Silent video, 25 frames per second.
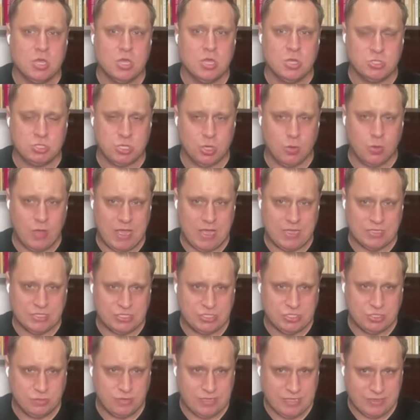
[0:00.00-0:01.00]
so as
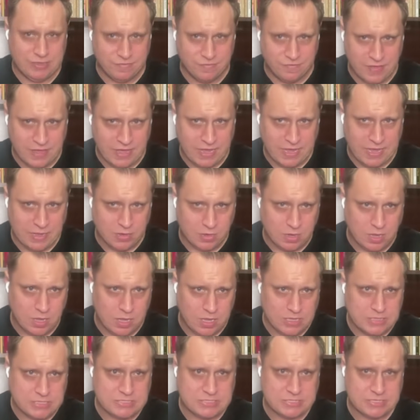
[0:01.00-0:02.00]
to evade
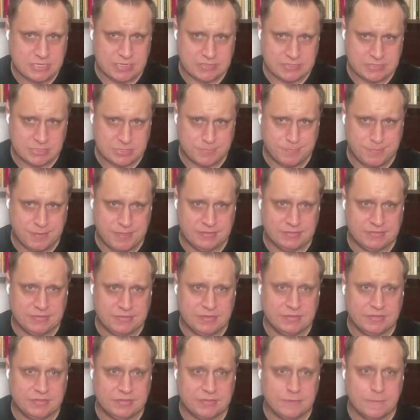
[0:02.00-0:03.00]
us as a
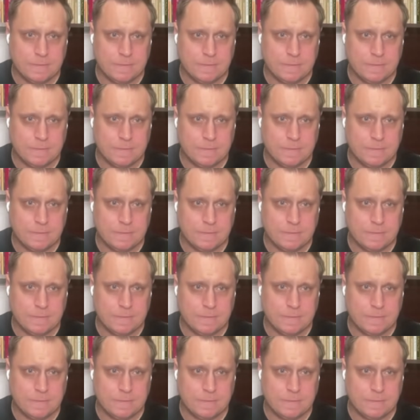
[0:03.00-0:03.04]
species.